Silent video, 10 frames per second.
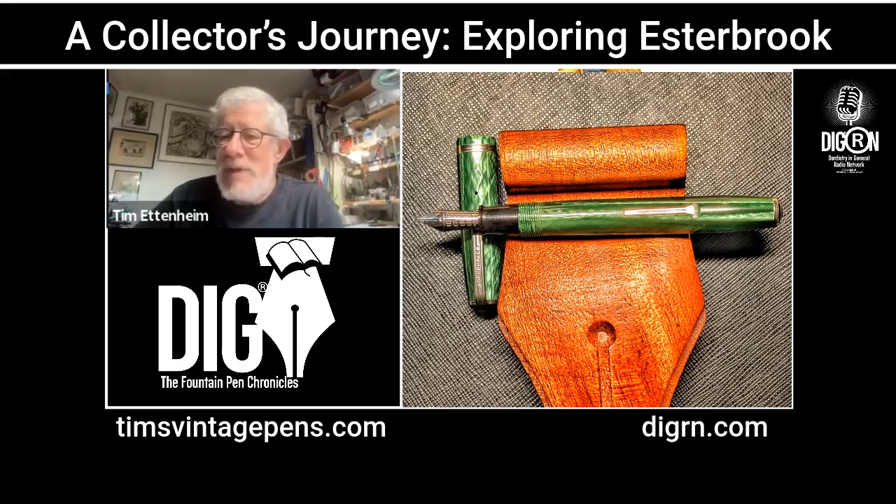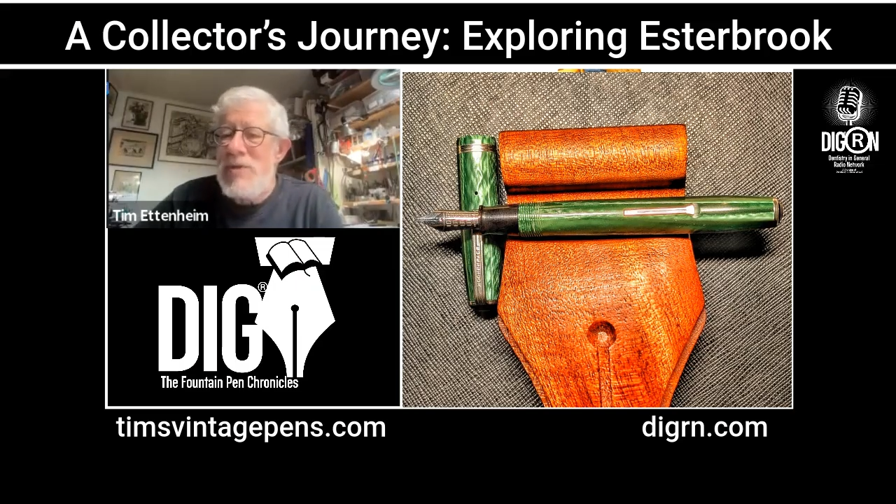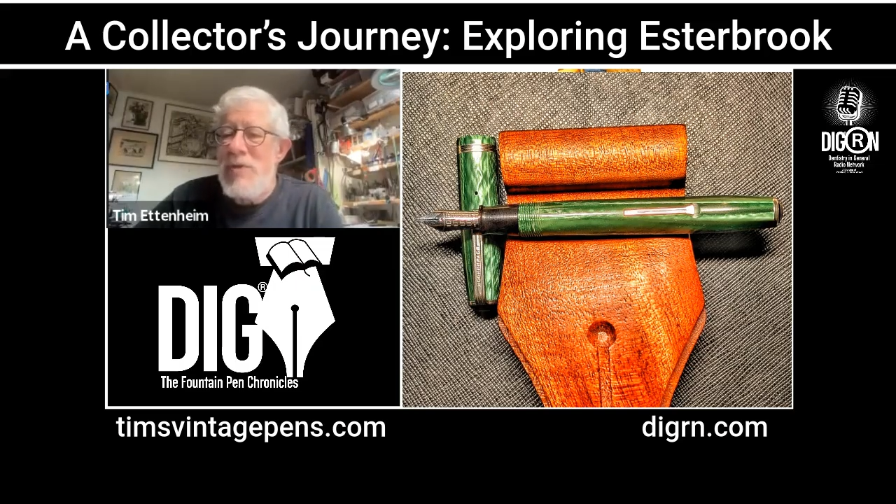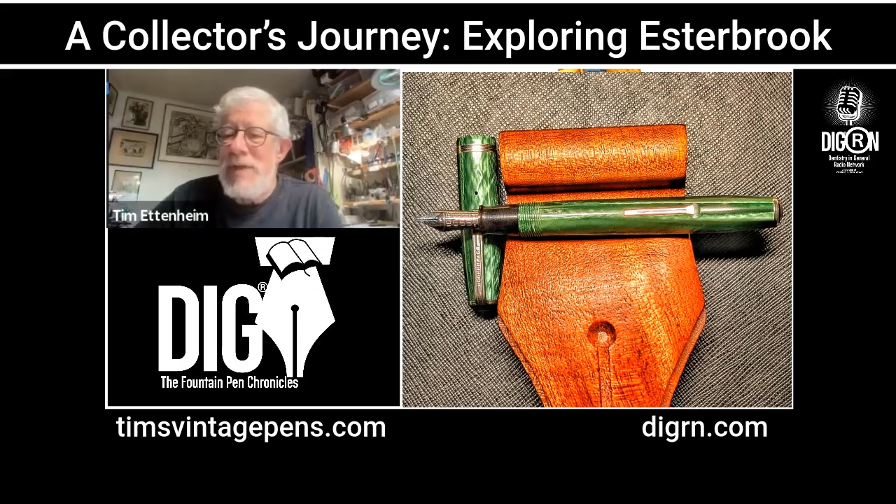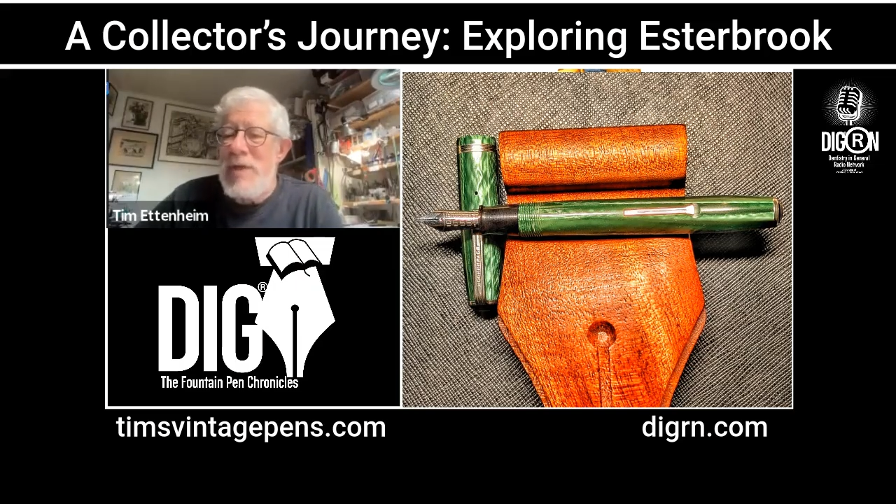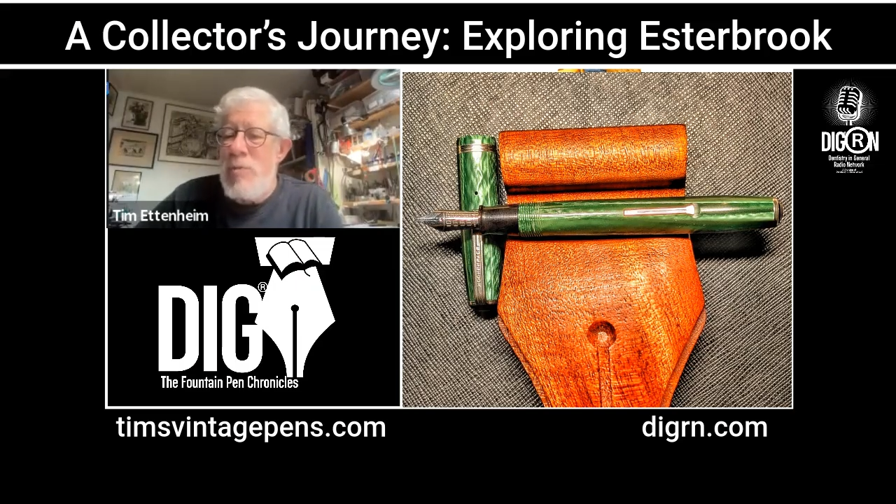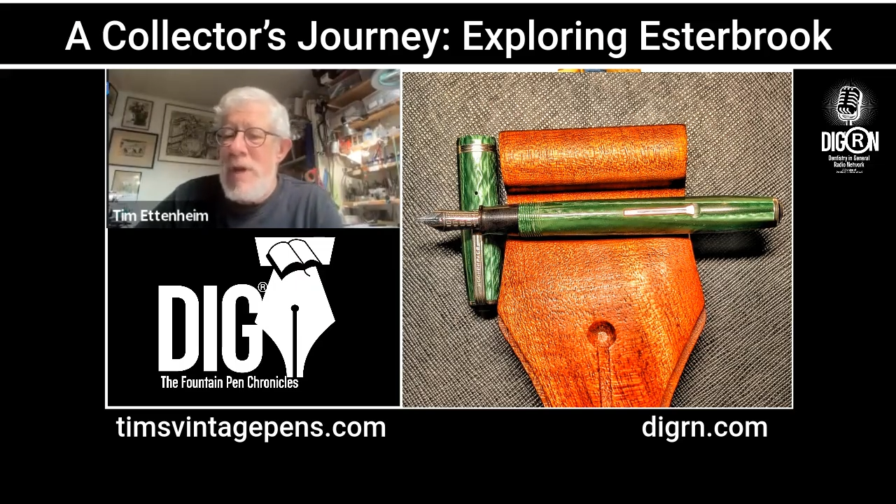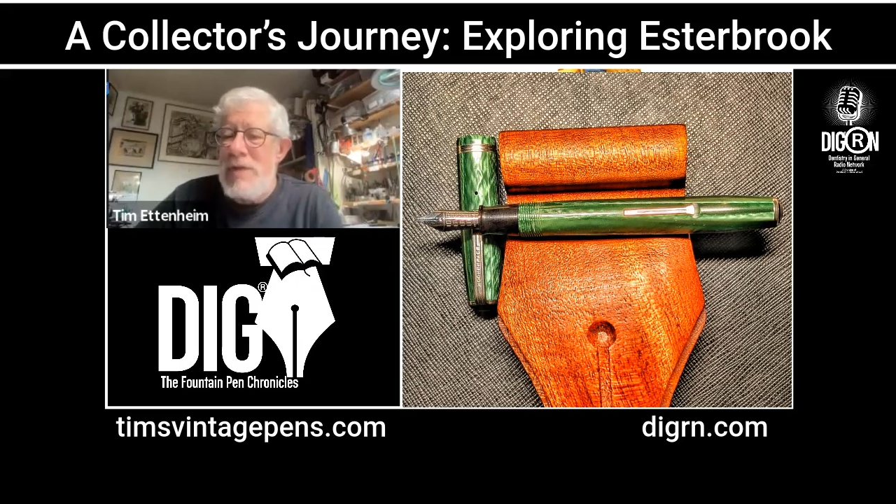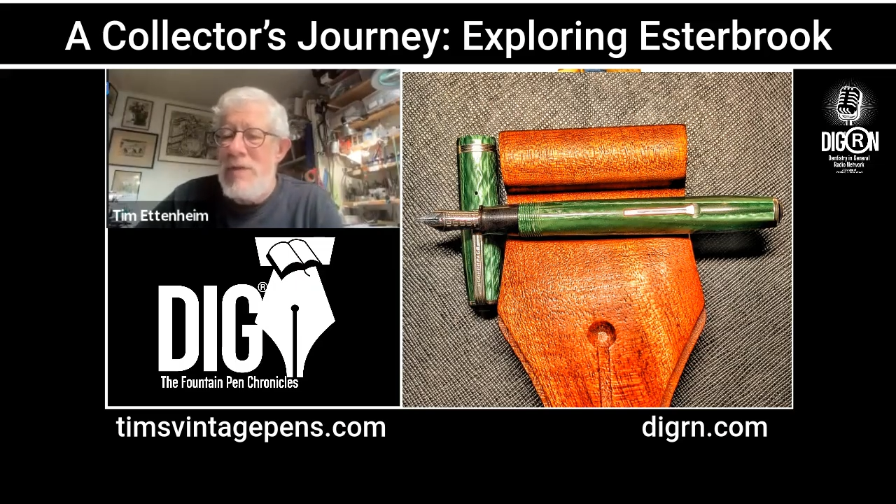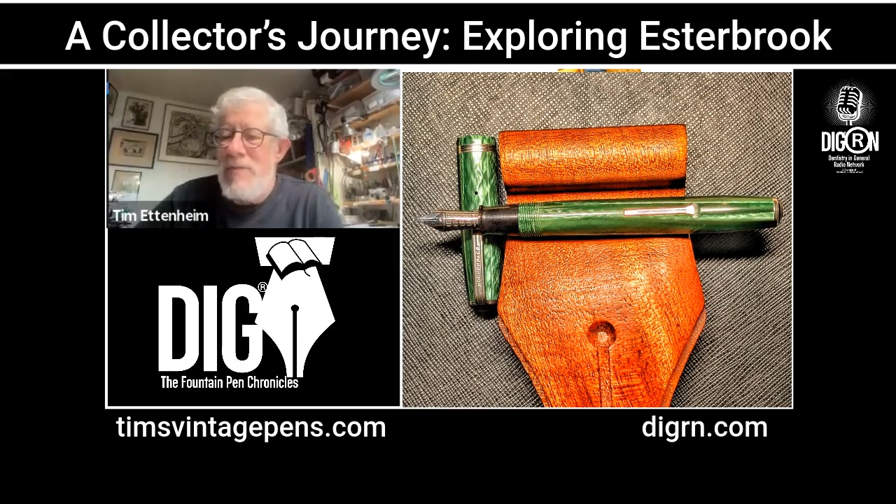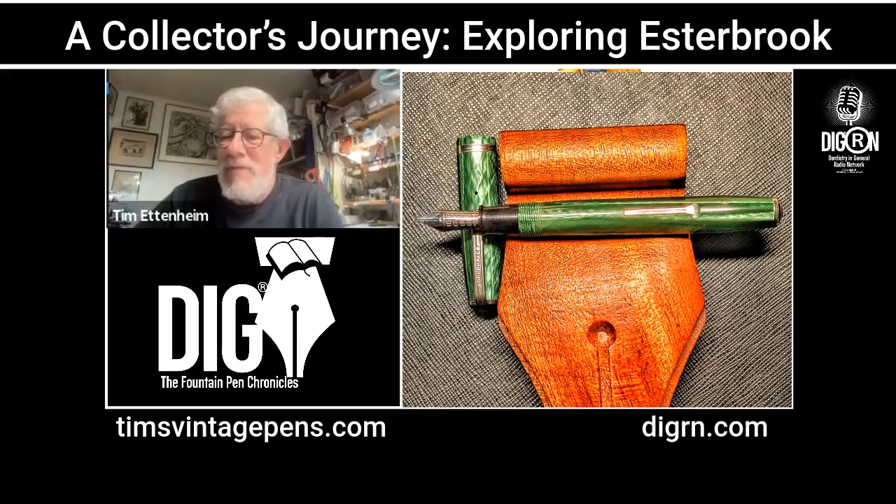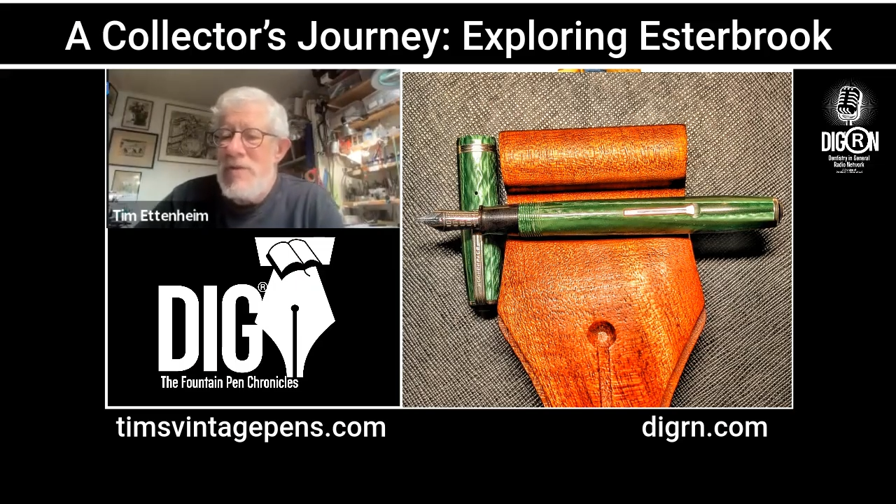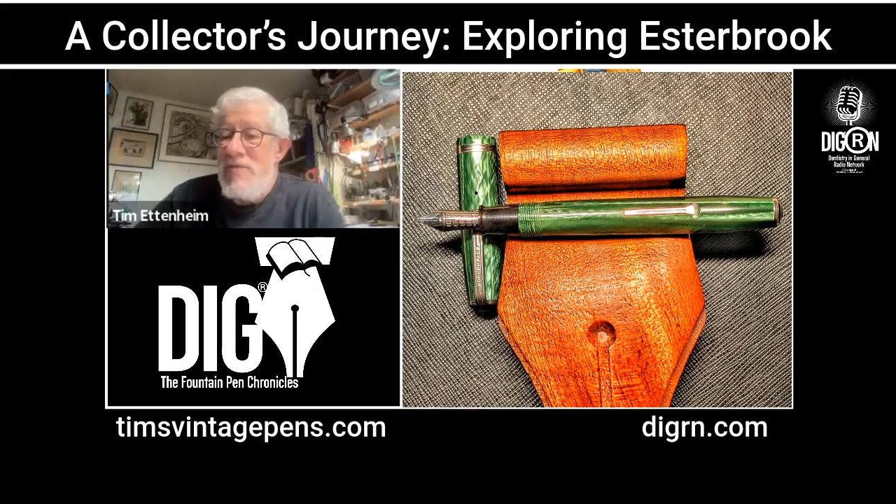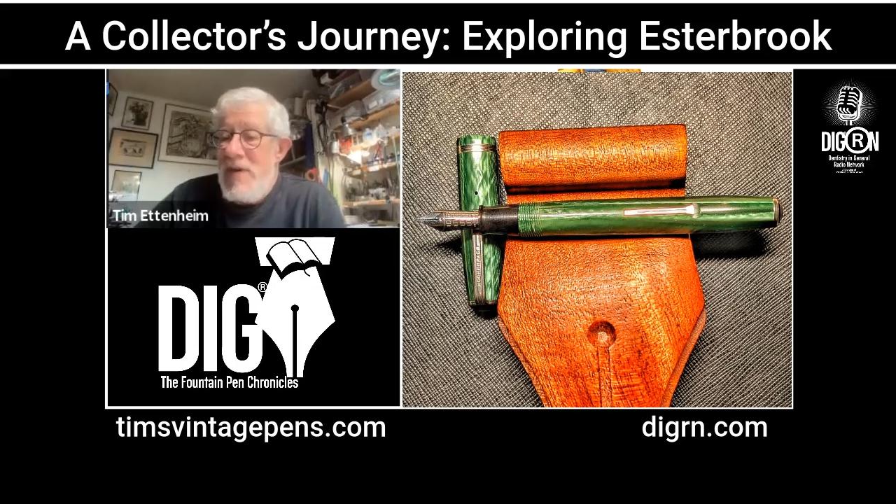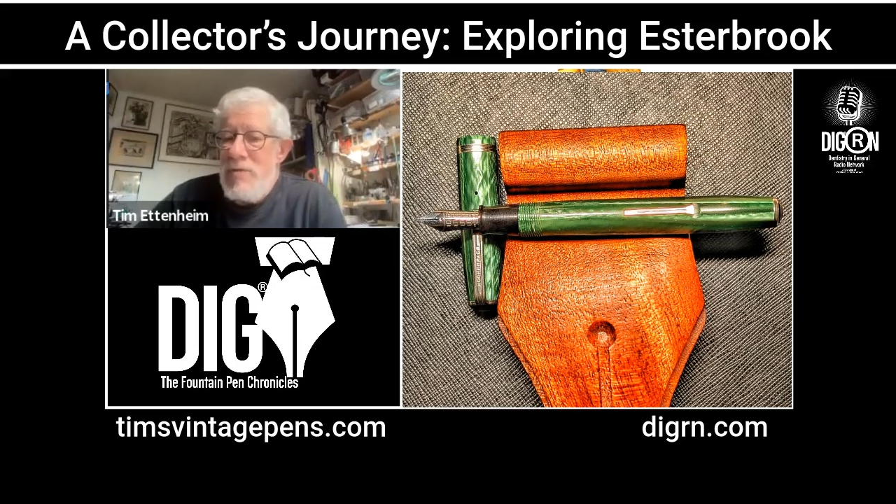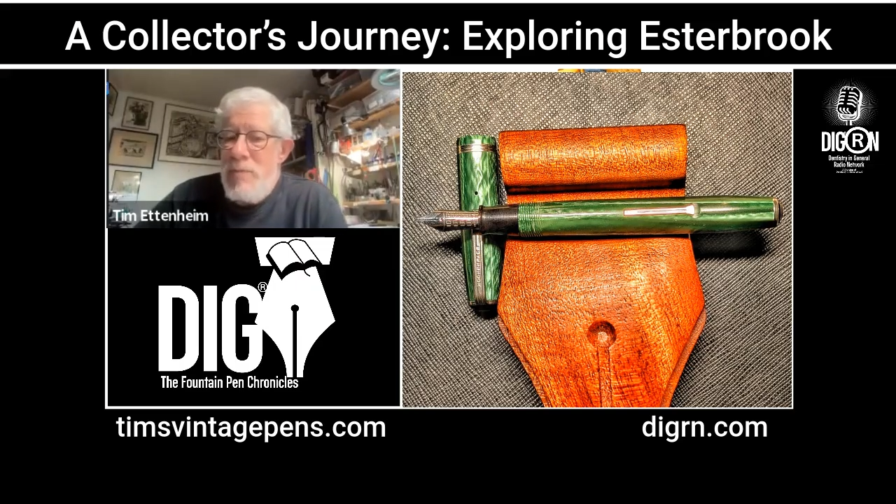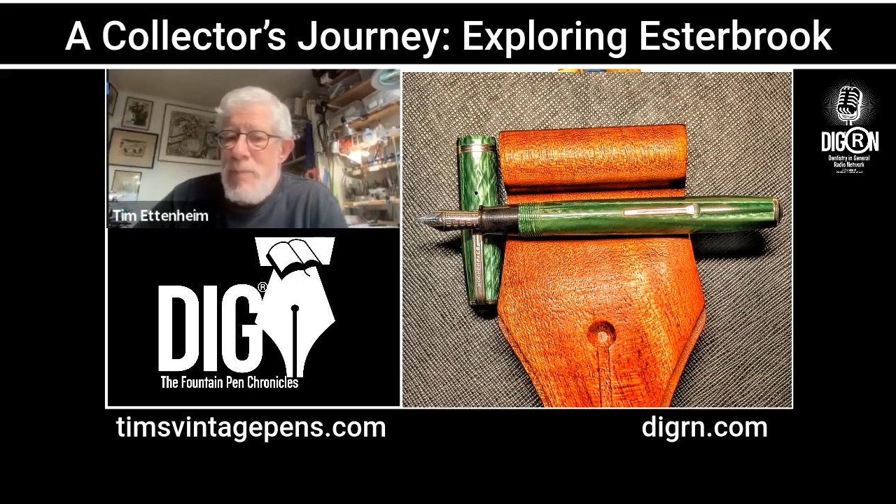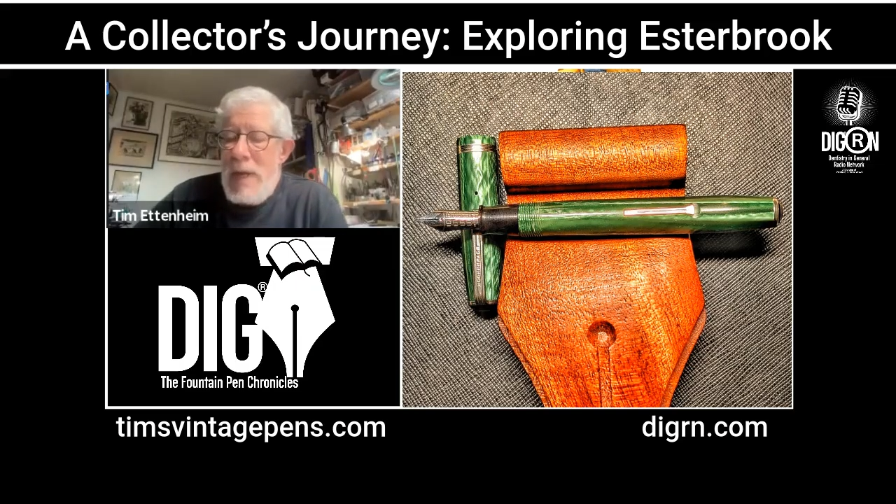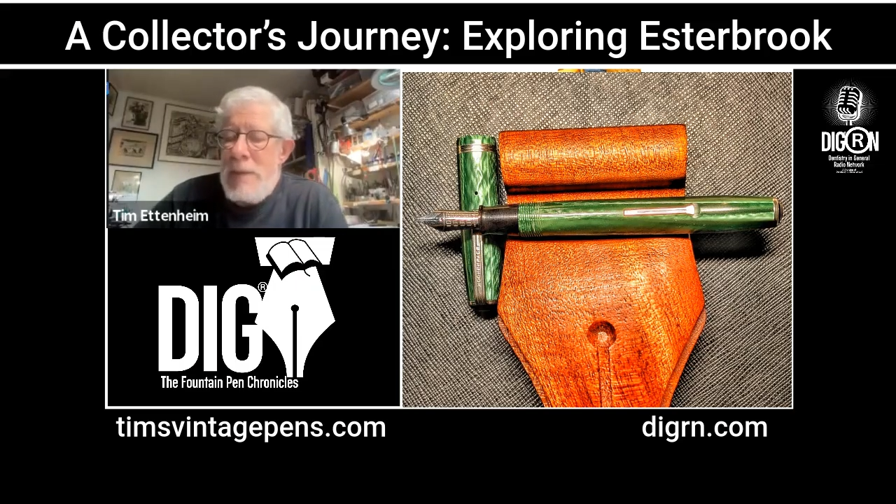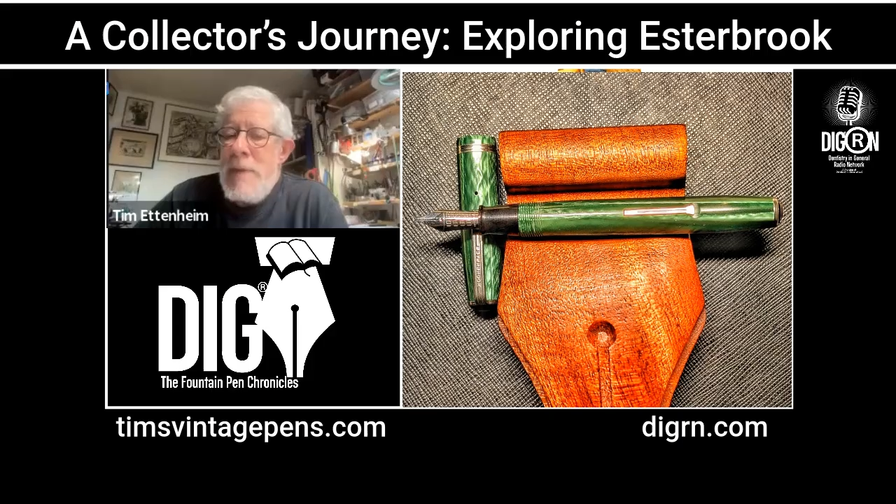and so they created their first fountain
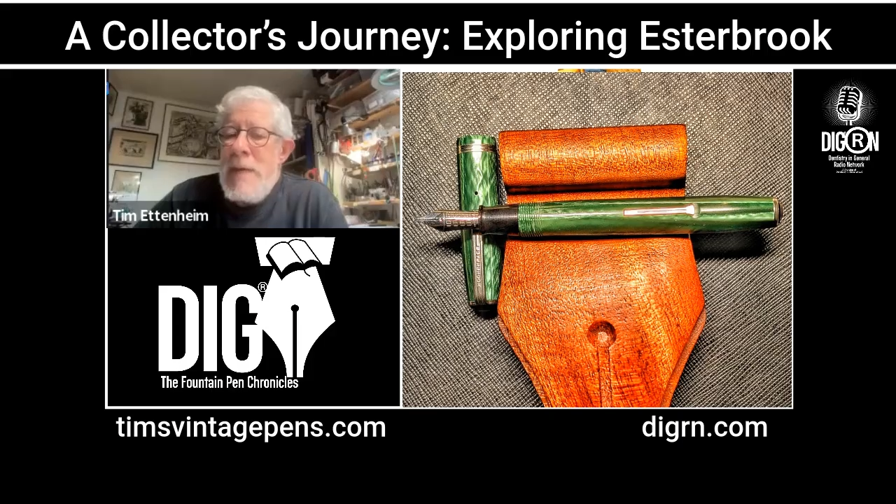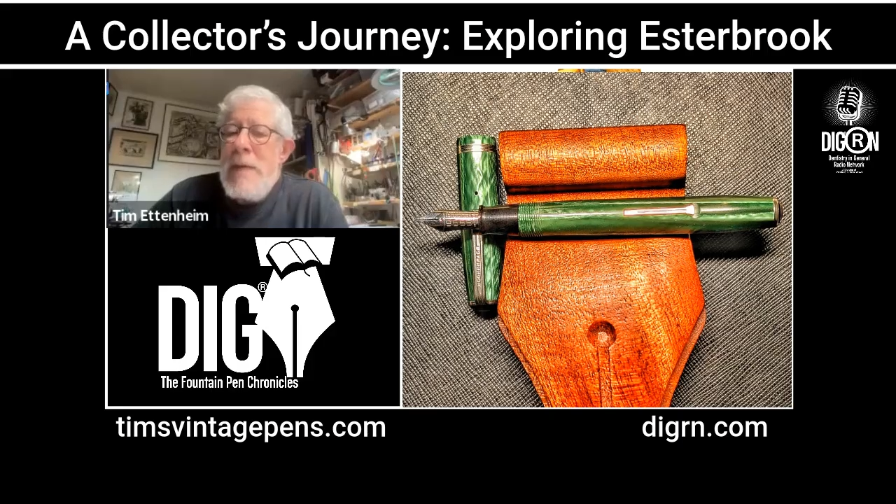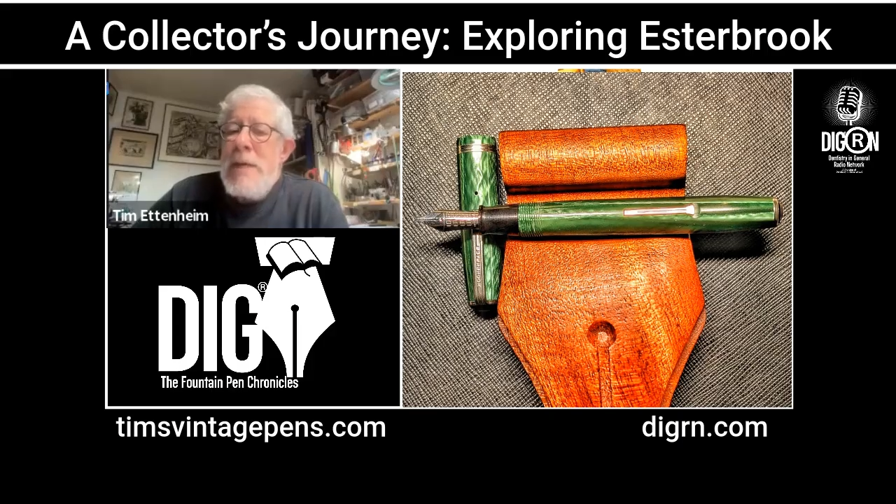pen